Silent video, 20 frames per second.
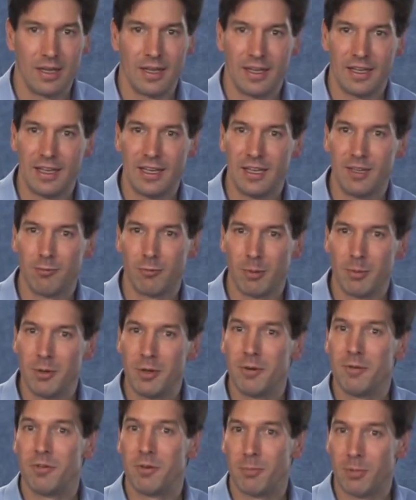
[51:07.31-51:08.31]
He'd
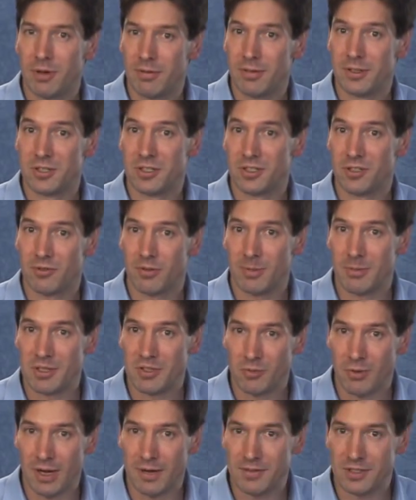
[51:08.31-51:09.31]
removed privileges from
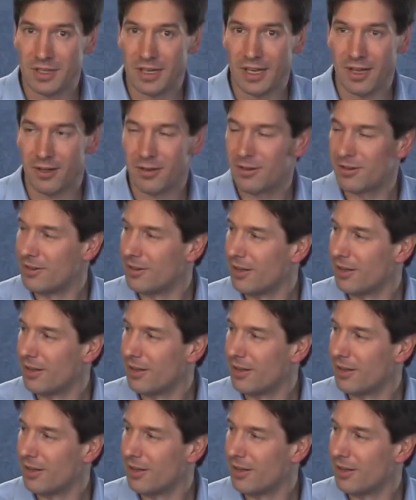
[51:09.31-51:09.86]
his wife's account,